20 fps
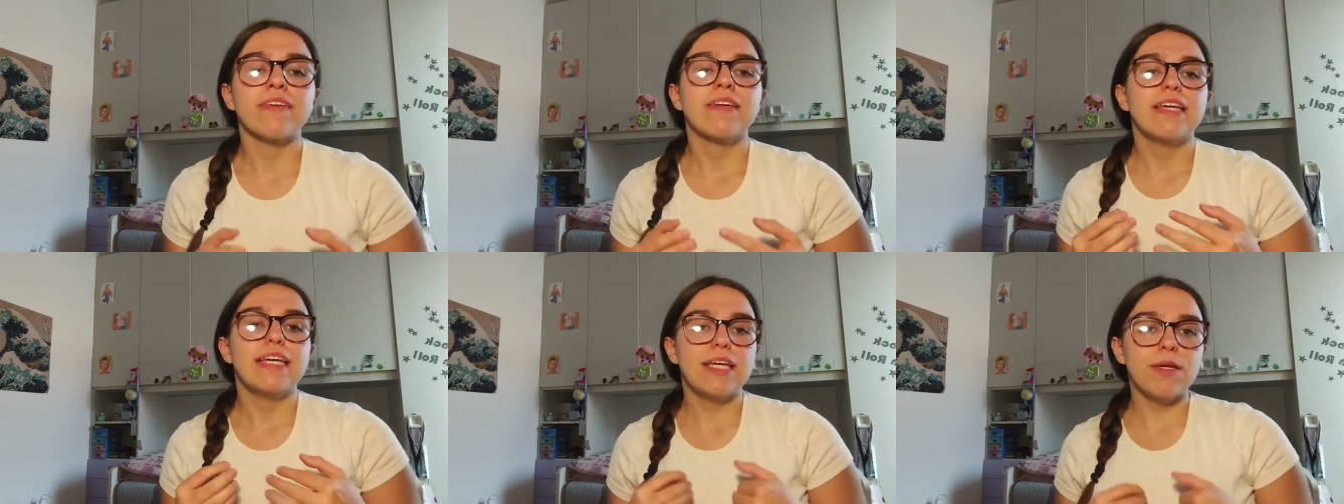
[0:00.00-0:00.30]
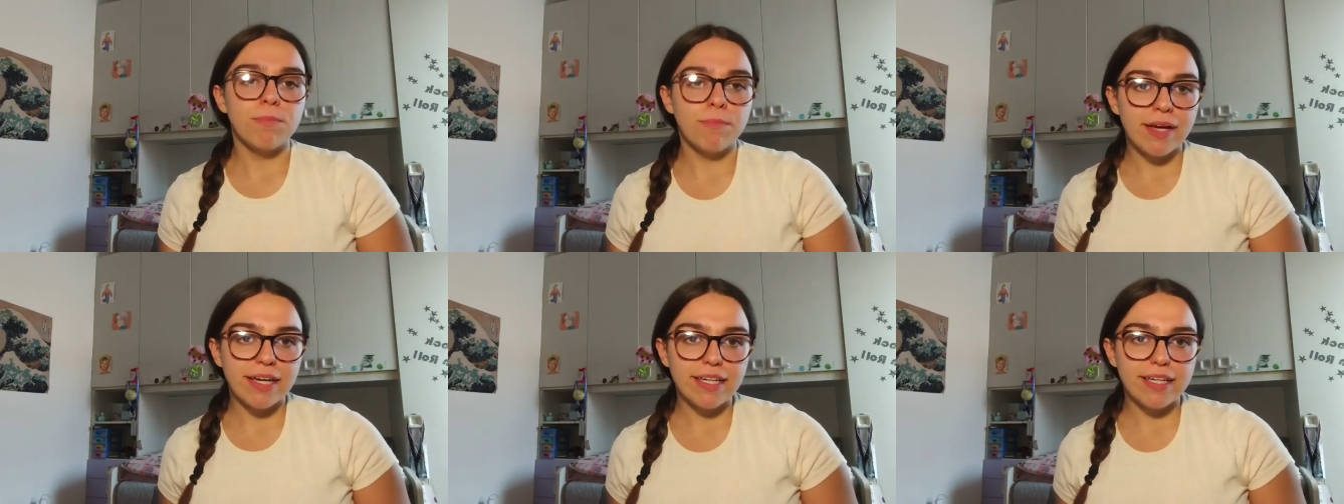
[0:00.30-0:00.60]

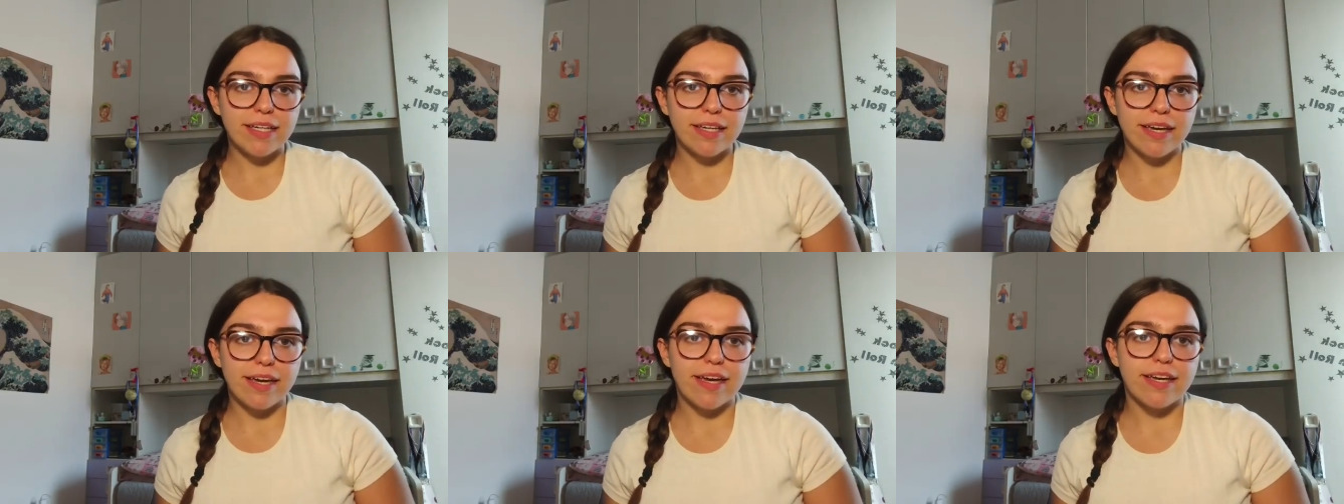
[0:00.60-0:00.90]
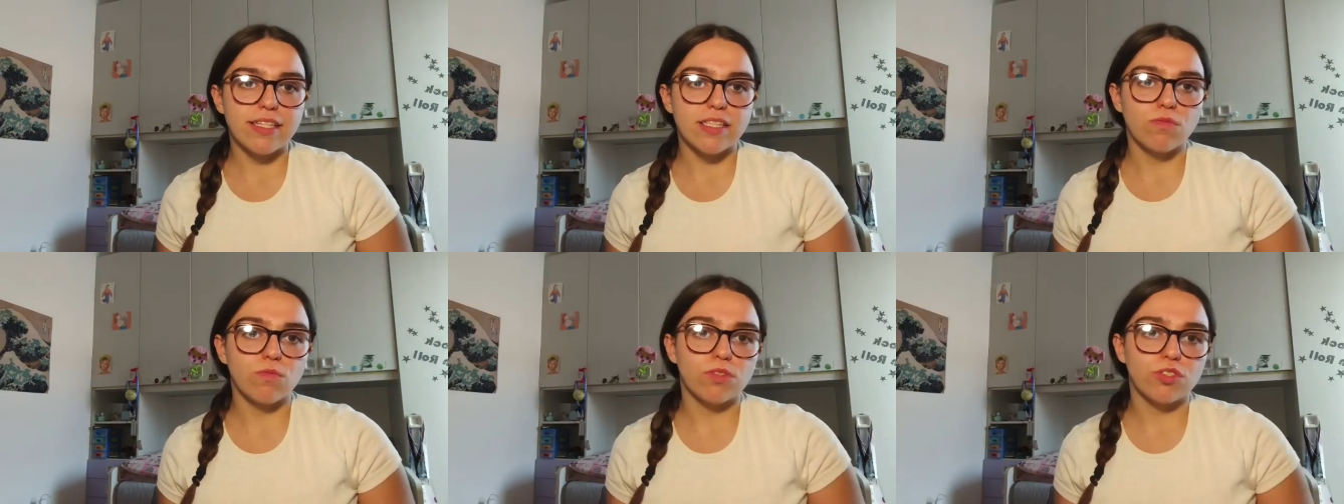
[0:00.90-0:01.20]
In my
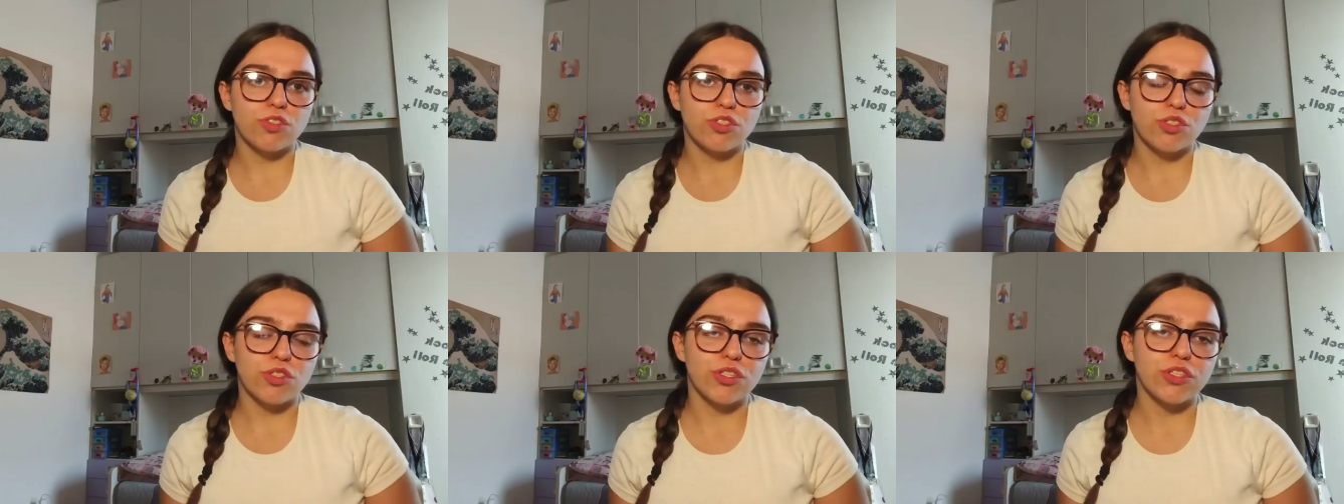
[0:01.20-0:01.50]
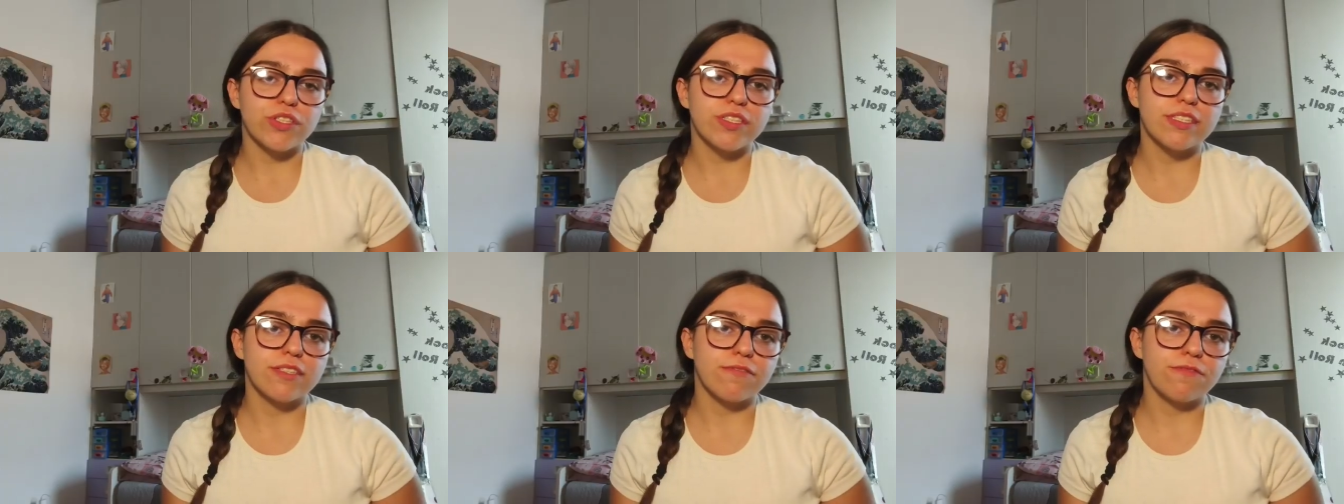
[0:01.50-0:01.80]
case, was
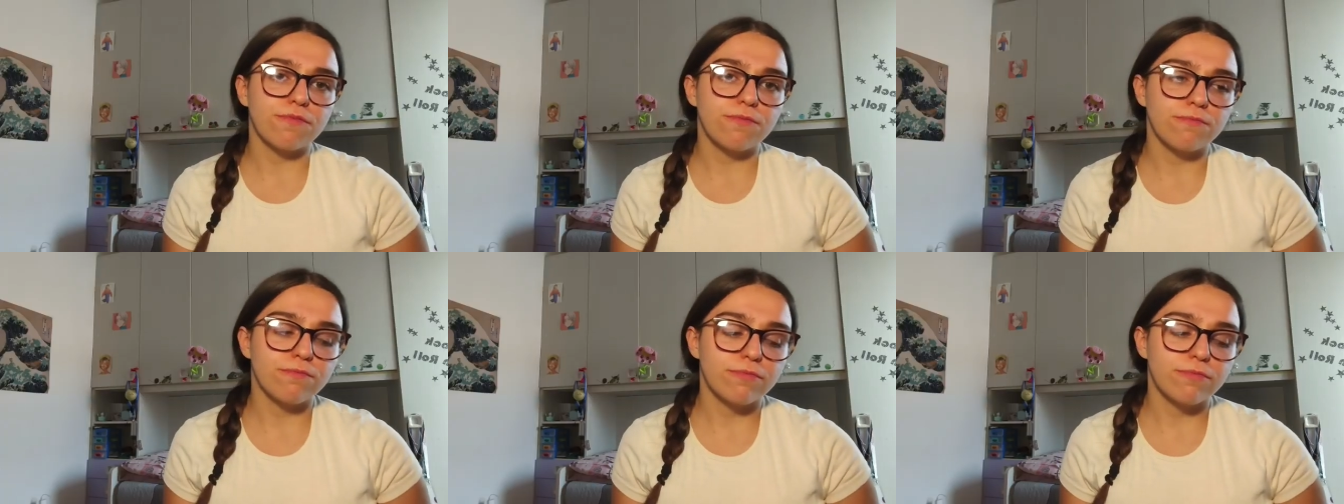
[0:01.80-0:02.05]
just